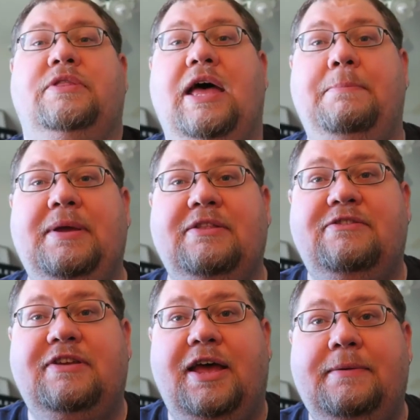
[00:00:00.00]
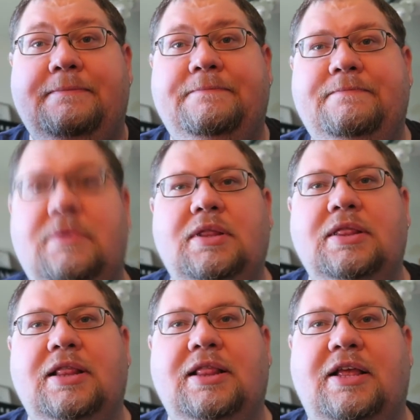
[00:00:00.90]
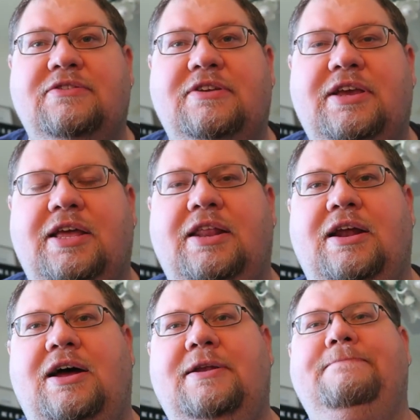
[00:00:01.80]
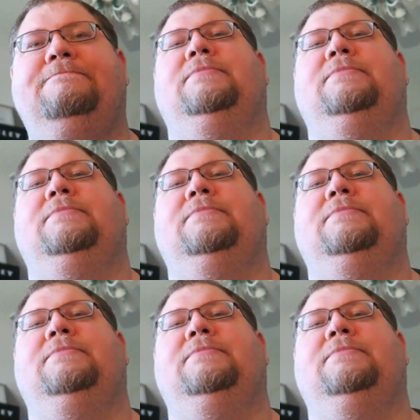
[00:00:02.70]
with that being said, let's get it on.